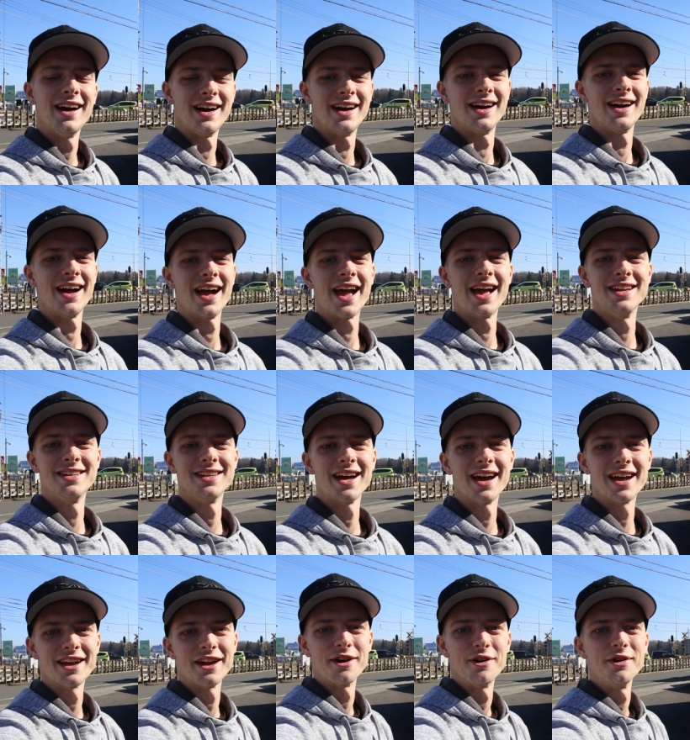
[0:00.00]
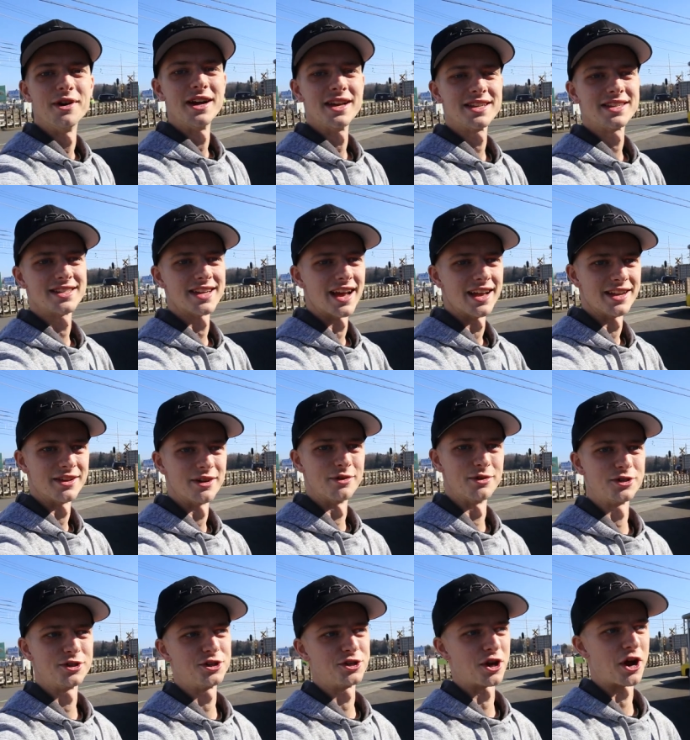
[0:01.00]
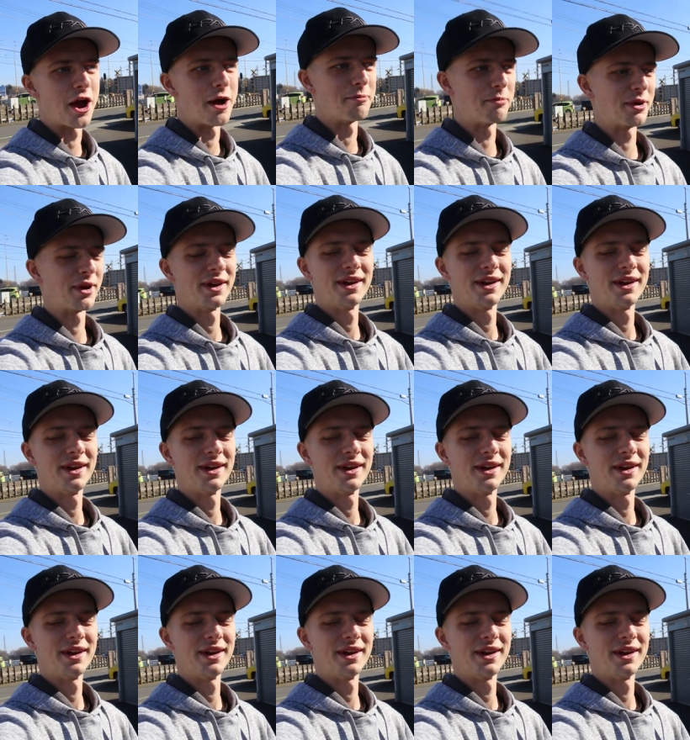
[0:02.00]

at Daigo Saito's shop.